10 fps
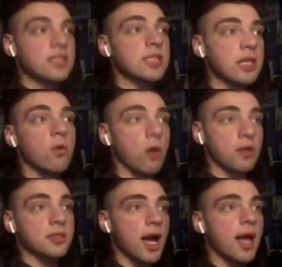see you all
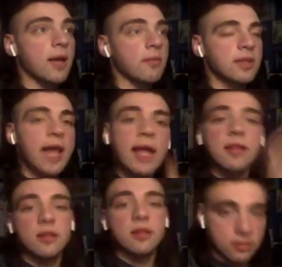the time,
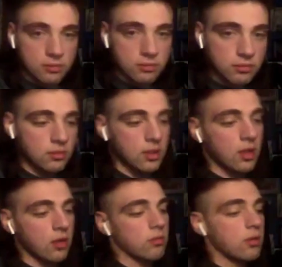then they're, you
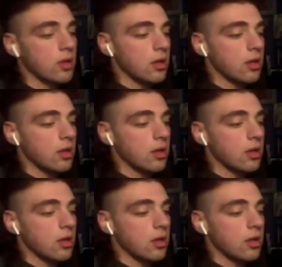know,